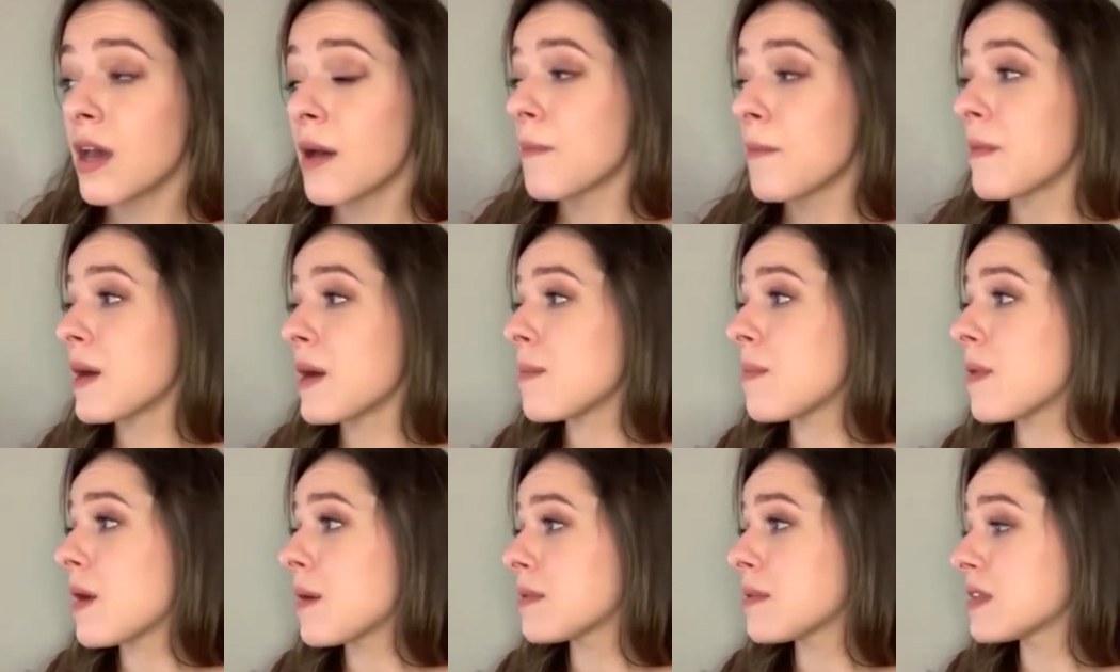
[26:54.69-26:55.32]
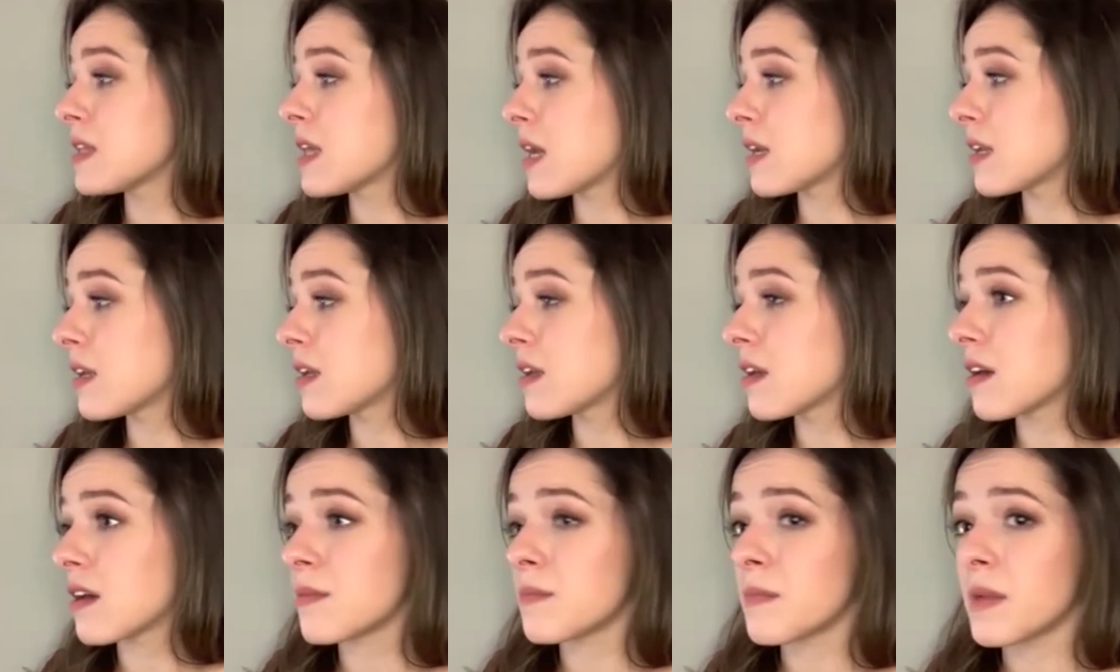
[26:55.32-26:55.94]
My Baba
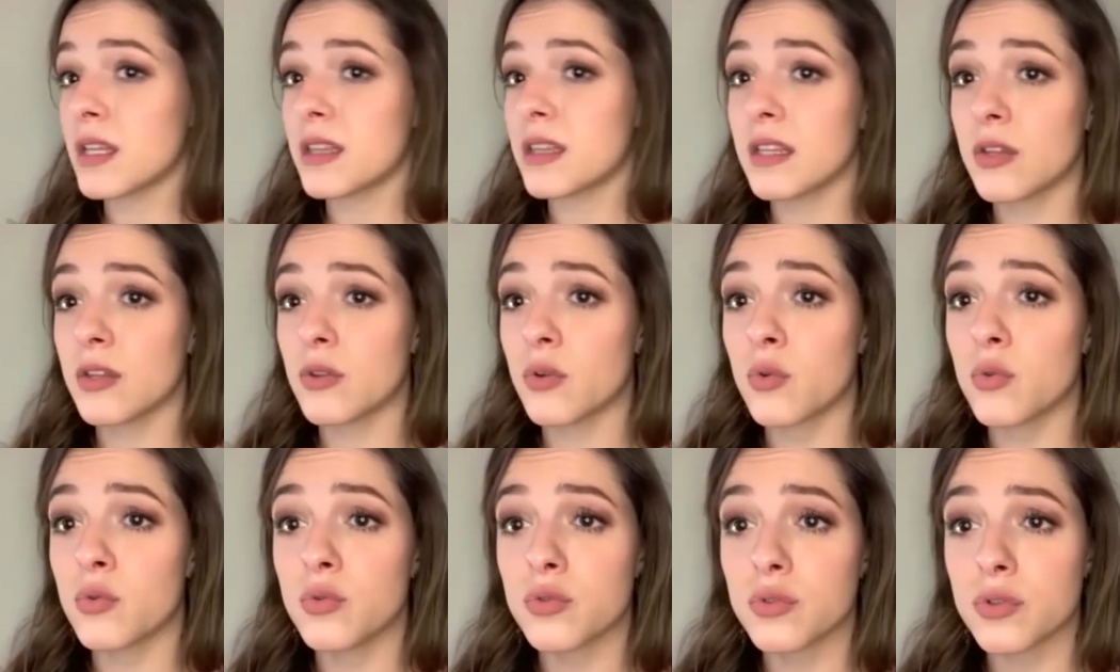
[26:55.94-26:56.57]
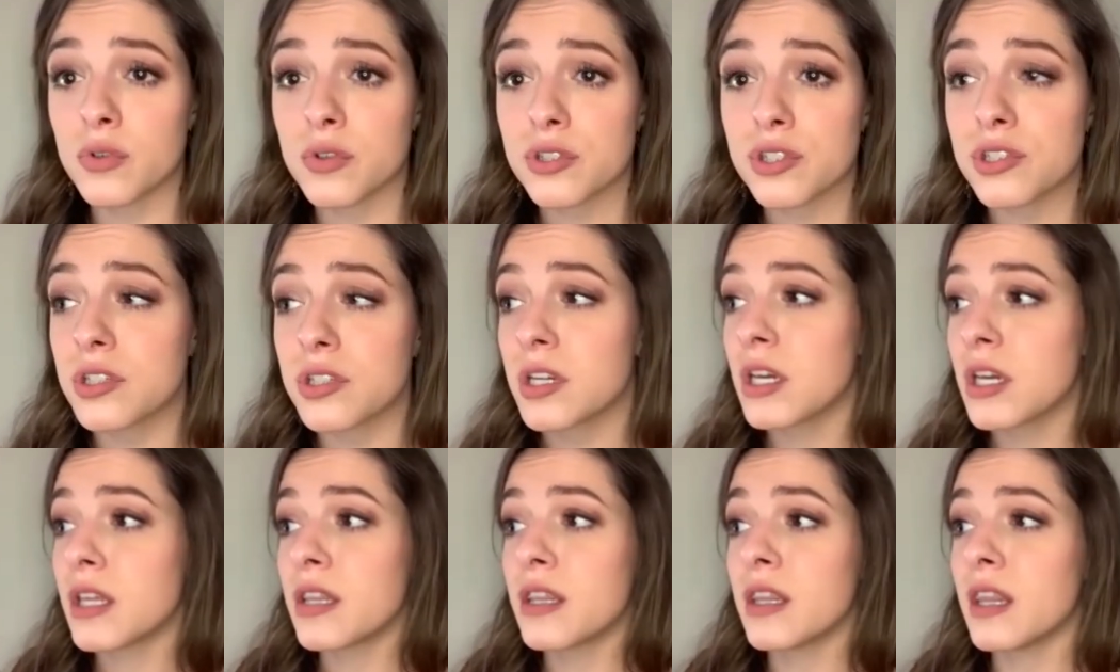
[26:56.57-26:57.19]
Darinka and my Dedo Uroš,
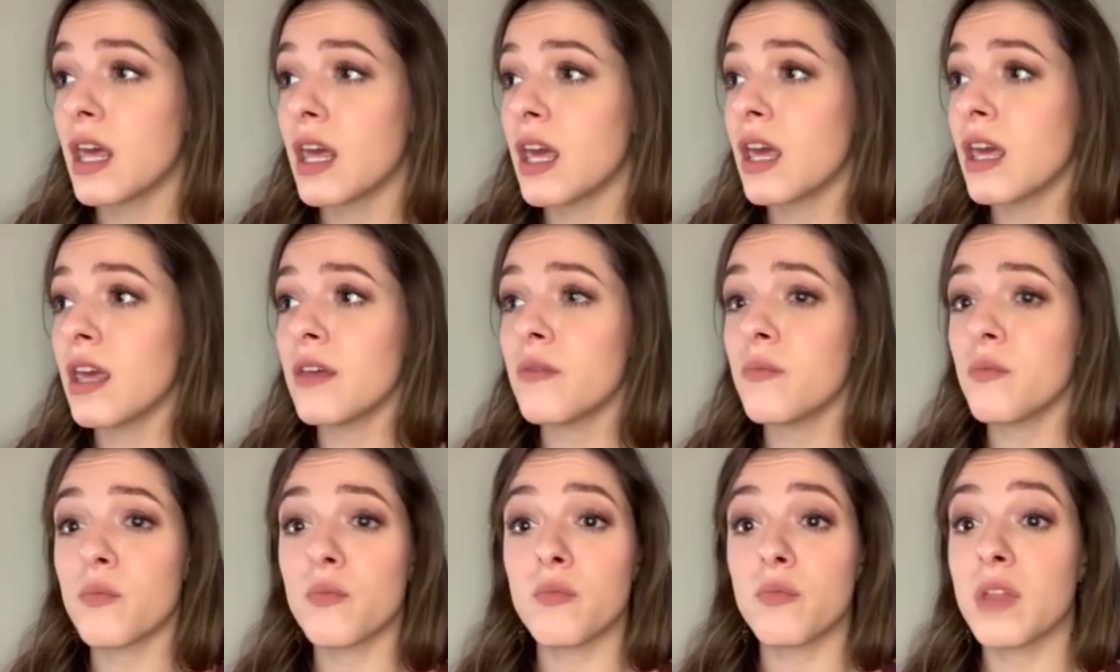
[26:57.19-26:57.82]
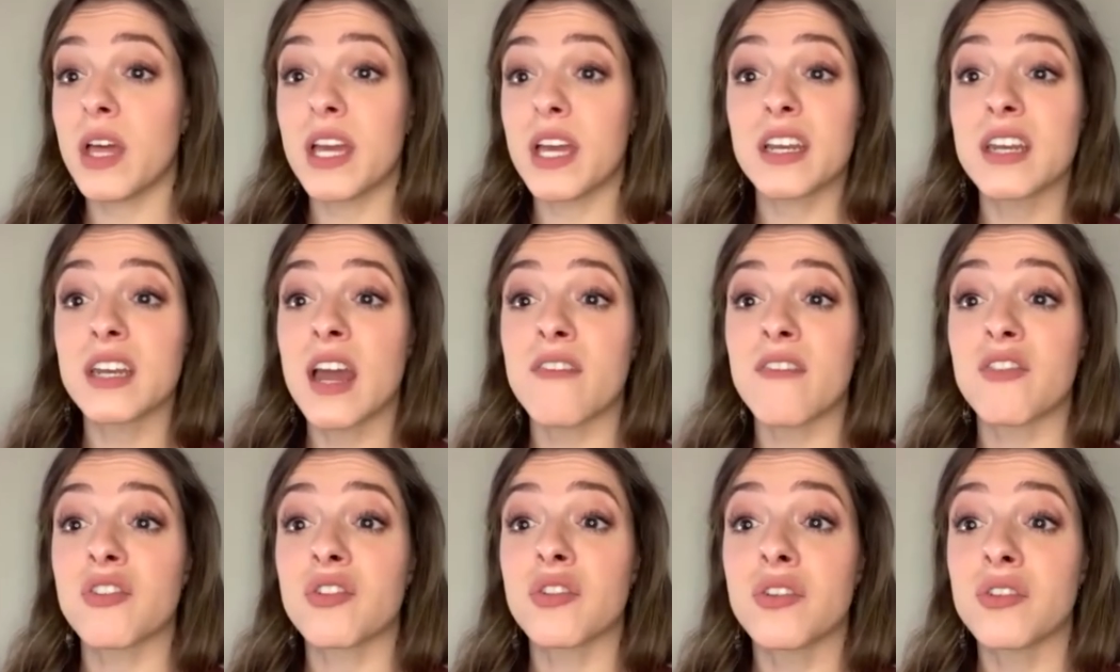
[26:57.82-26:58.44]
they like
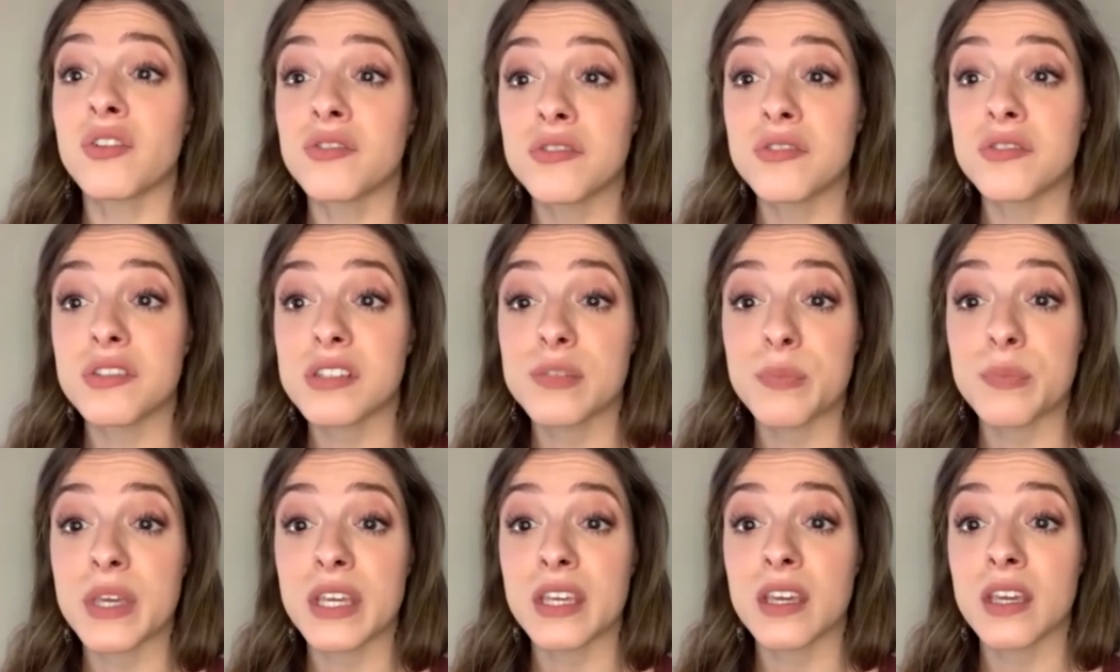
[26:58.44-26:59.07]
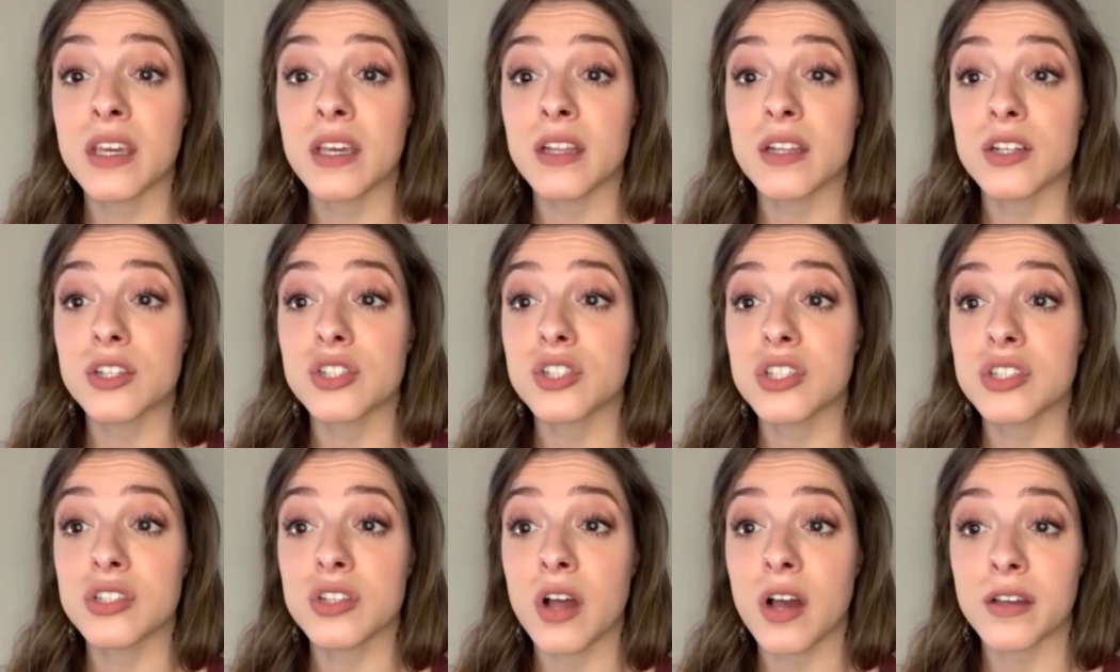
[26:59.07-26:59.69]
never learned to speak English
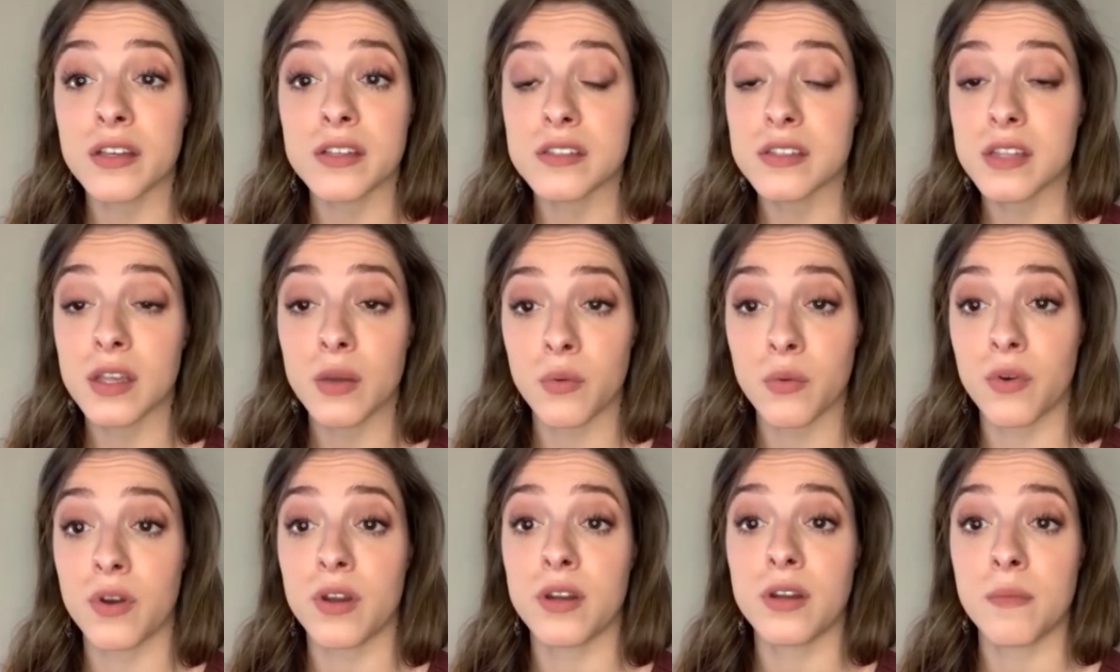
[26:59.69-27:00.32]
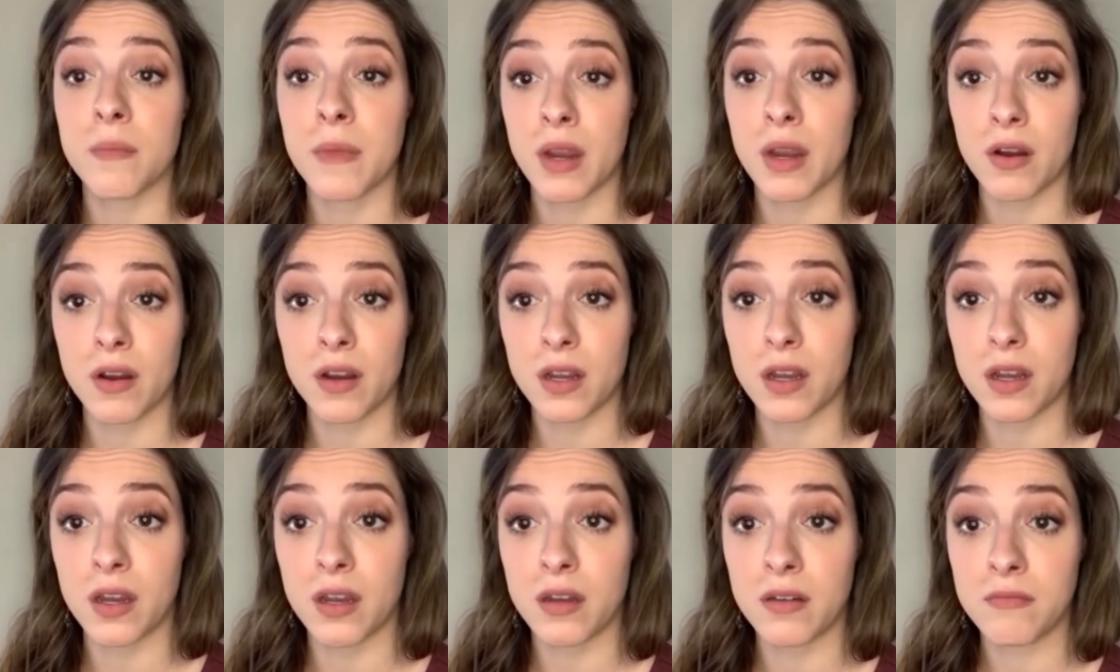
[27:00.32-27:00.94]
as long as they were in
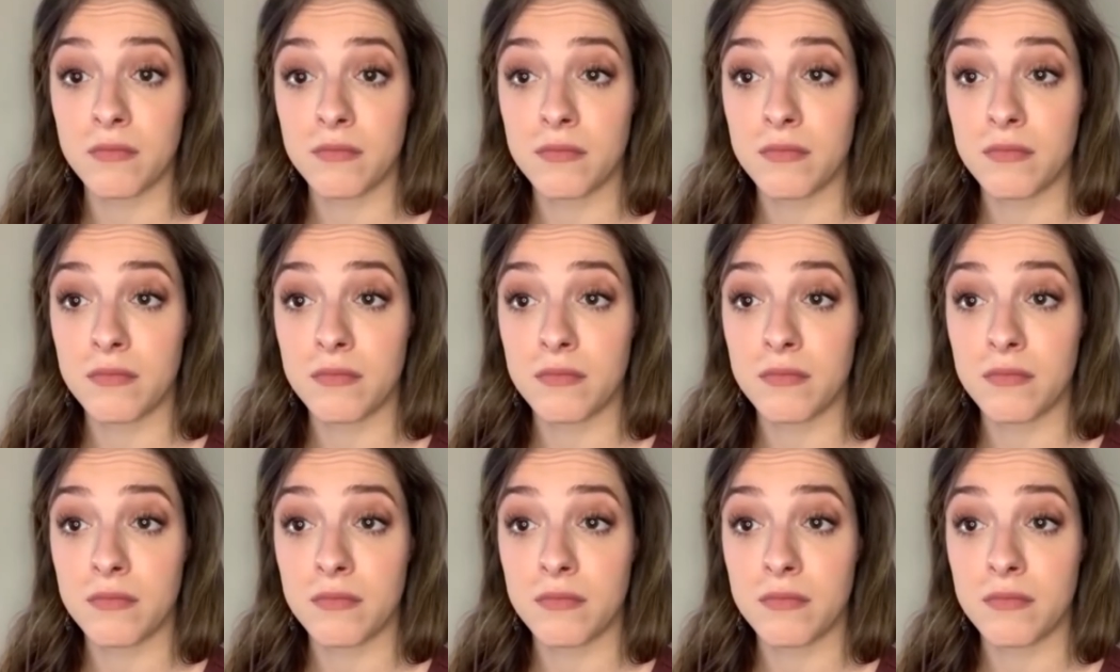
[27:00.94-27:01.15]
America.